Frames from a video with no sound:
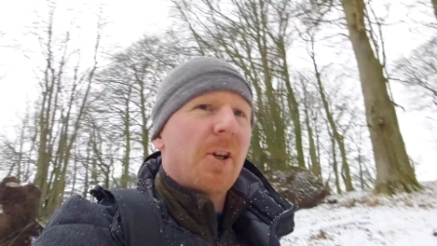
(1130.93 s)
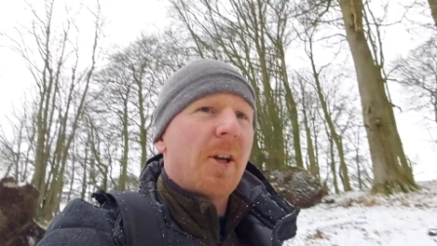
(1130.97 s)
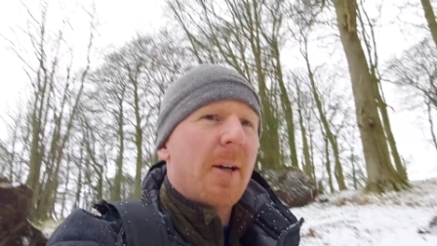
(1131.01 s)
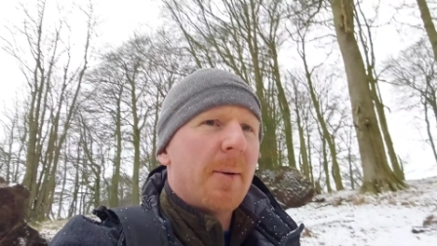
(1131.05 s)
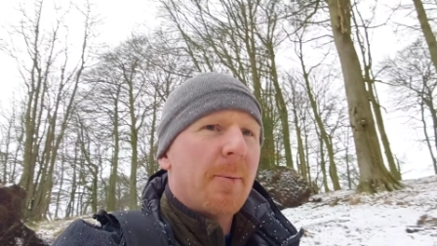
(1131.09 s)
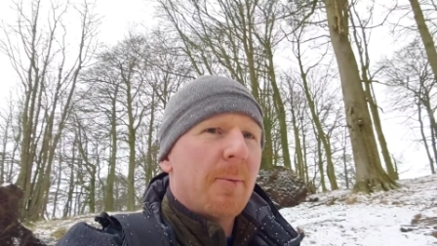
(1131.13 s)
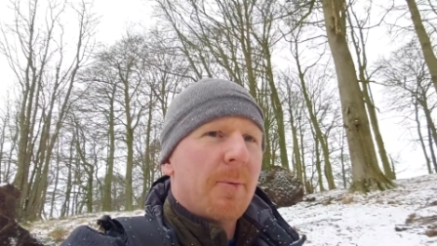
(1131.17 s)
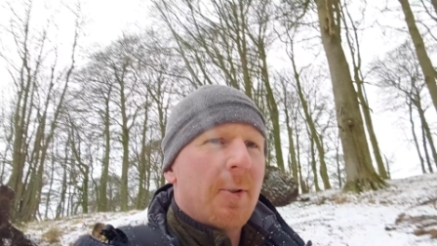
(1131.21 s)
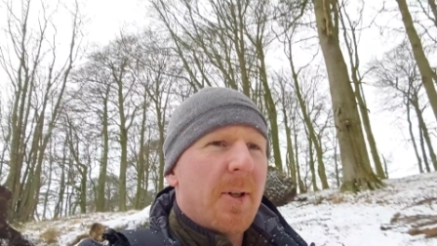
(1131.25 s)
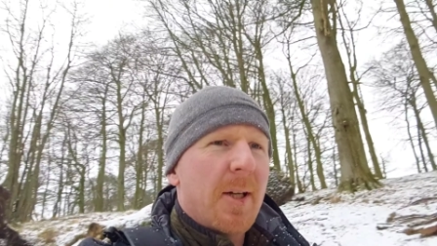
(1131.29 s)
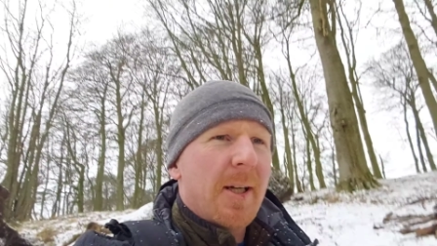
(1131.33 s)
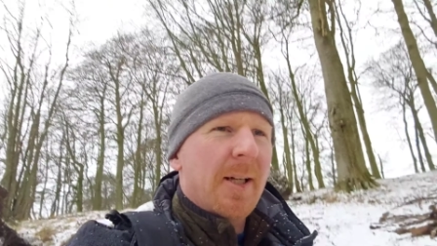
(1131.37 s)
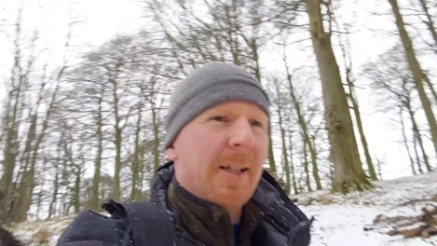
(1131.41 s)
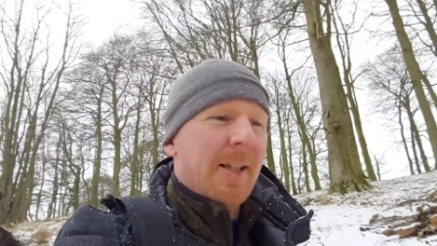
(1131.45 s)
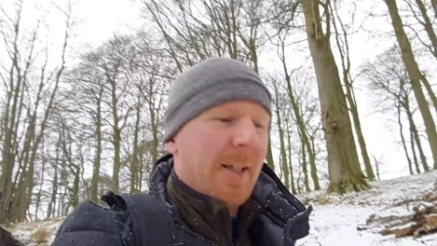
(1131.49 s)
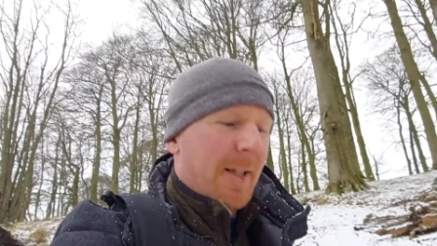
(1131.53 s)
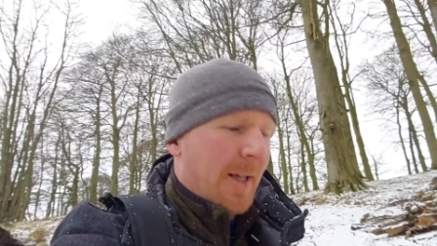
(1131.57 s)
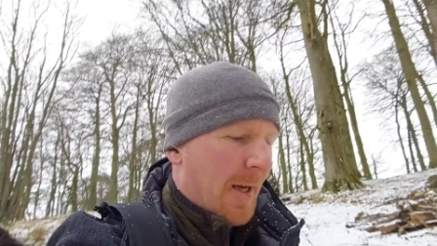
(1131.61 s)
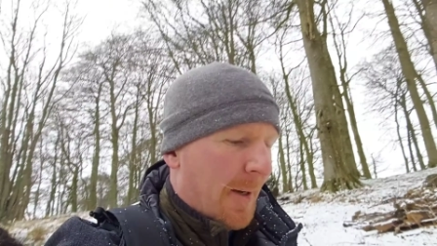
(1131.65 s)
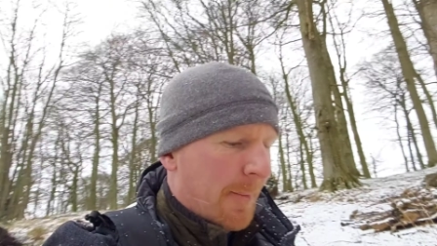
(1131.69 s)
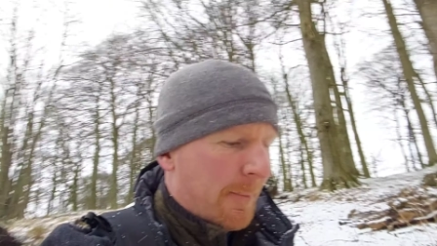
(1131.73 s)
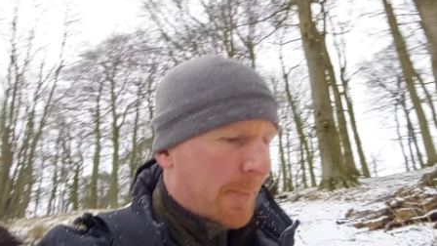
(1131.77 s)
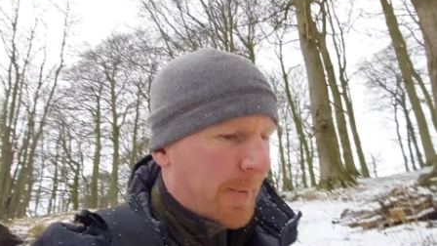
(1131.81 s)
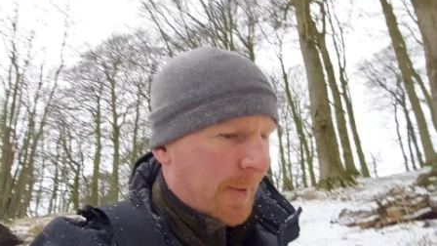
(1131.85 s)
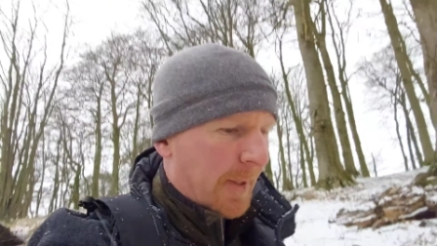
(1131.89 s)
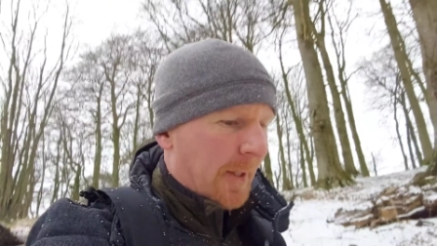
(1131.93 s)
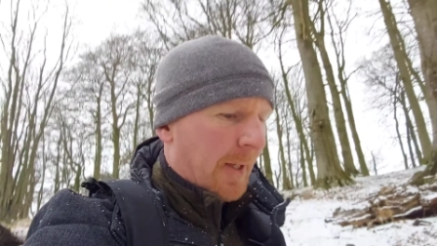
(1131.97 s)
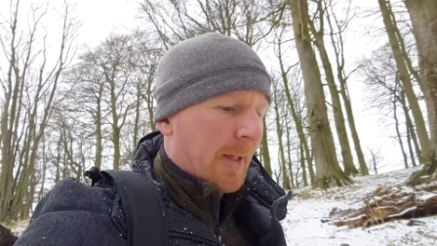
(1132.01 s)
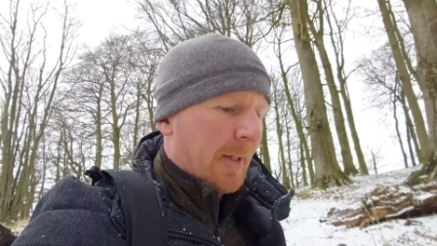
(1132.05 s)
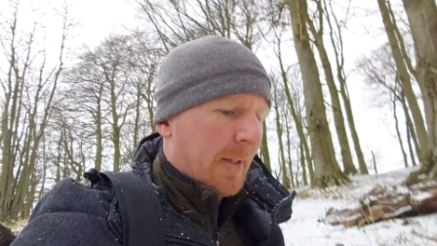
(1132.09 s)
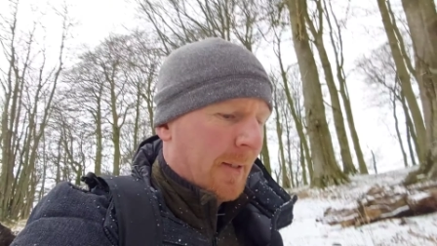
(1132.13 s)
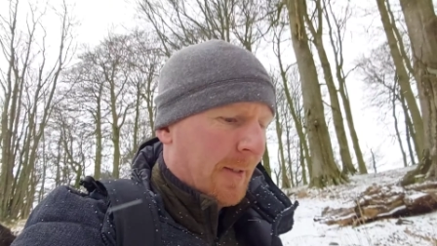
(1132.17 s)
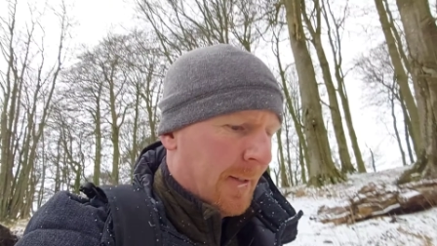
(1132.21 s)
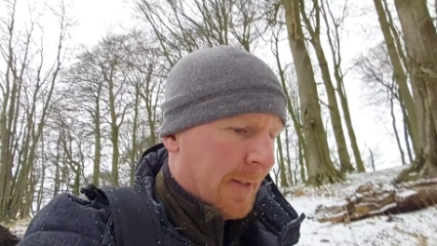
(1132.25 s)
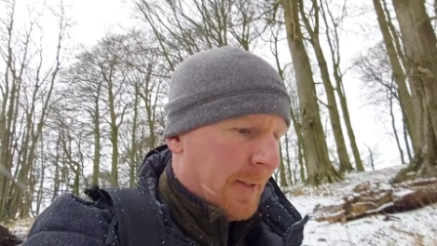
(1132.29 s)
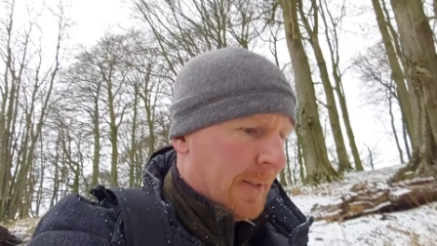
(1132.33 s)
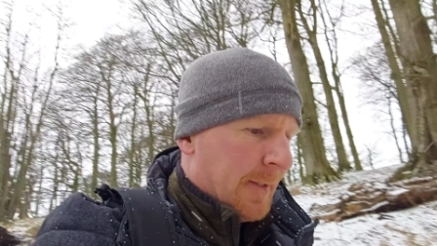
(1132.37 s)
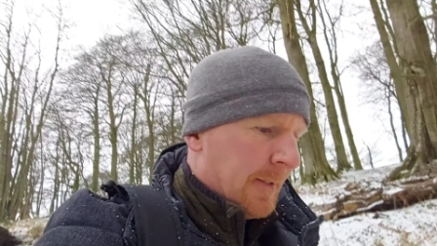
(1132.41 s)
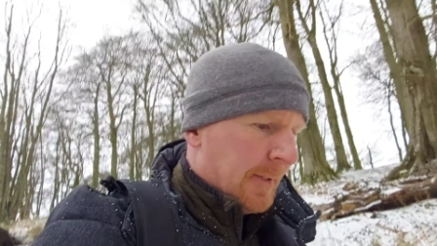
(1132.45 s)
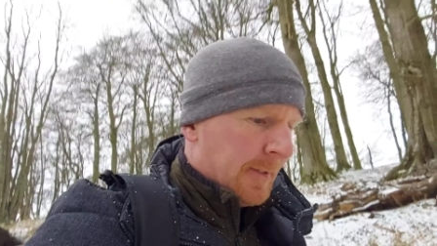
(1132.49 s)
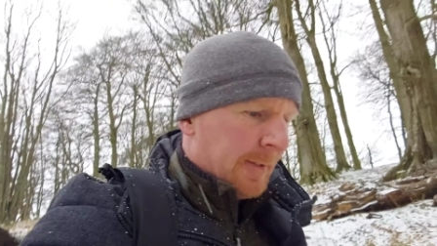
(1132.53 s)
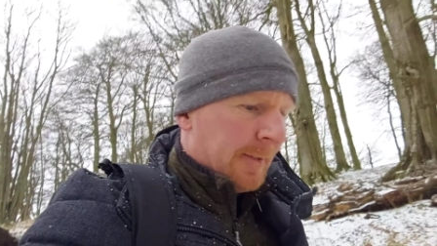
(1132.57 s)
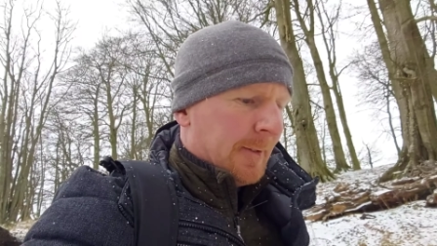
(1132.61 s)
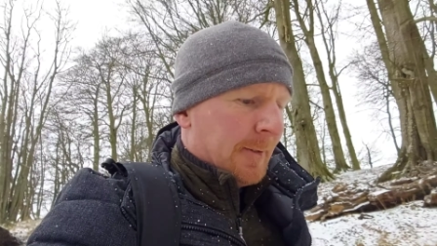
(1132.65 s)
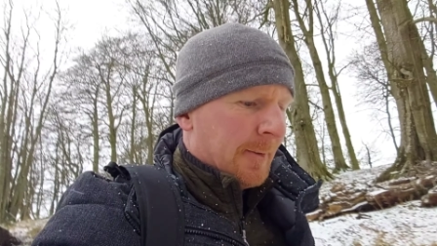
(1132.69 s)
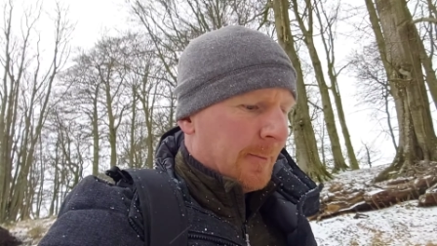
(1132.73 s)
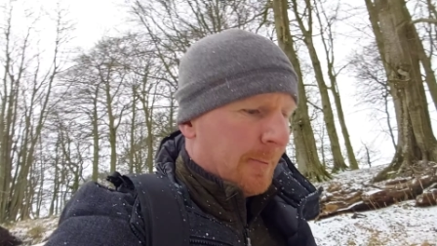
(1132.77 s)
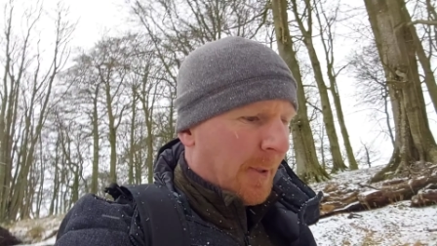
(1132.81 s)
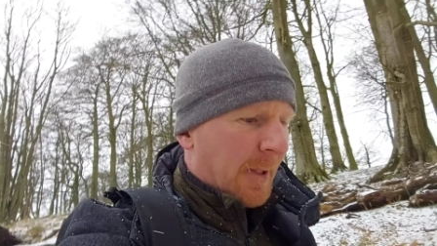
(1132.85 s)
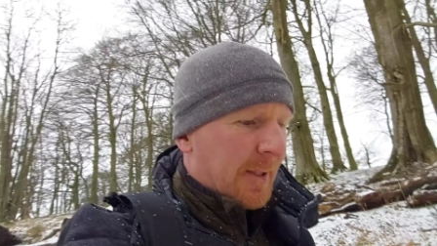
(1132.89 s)
yet. I'm going to have to get a pair.
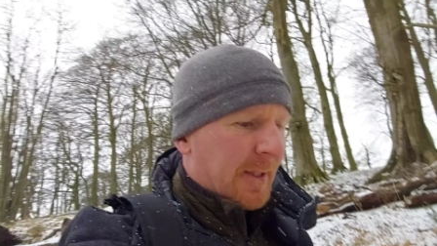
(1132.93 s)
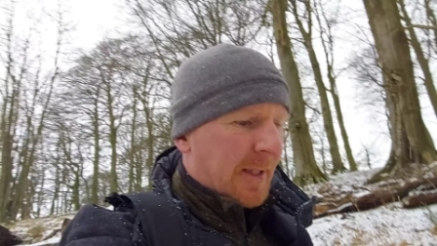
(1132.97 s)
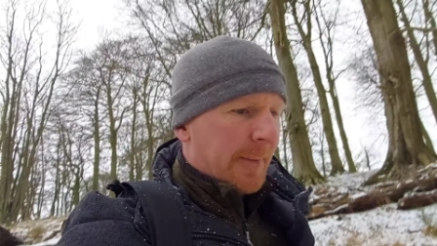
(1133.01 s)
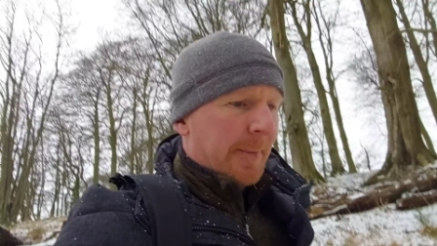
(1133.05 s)
By